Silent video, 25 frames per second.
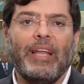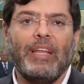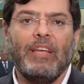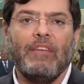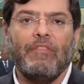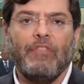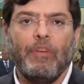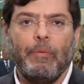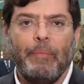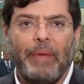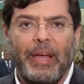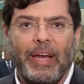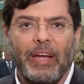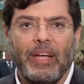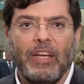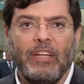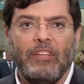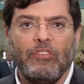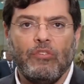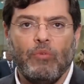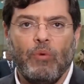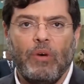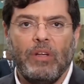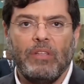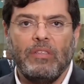If the
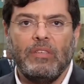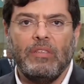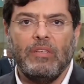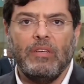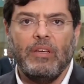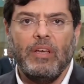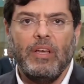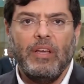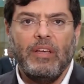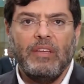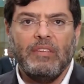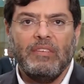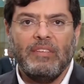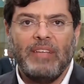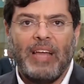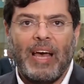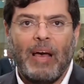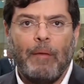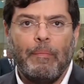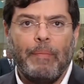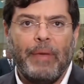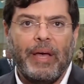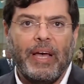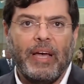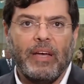Americans want to snap
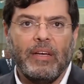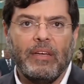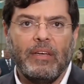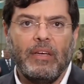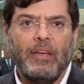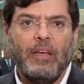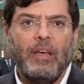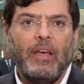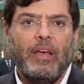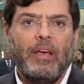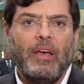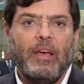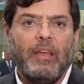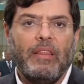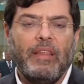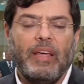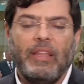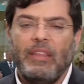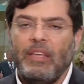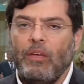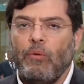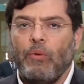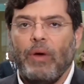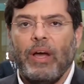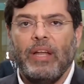back, then
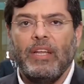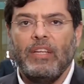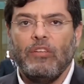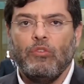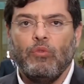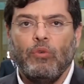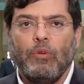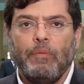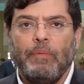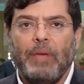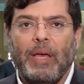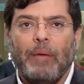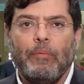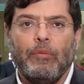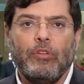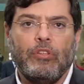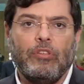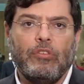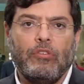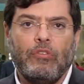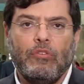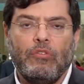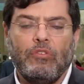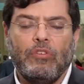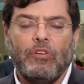the Iranians would be able to
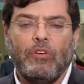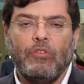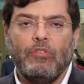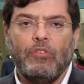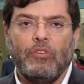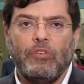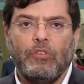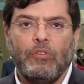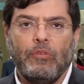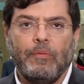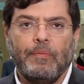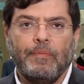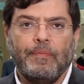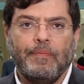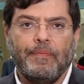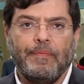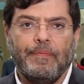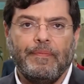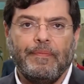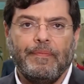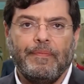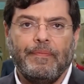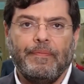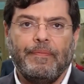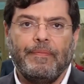do so too. You
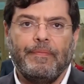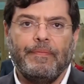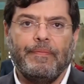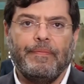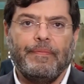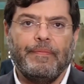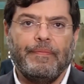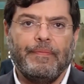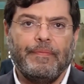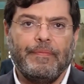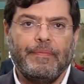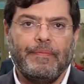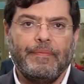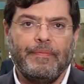mean in terms of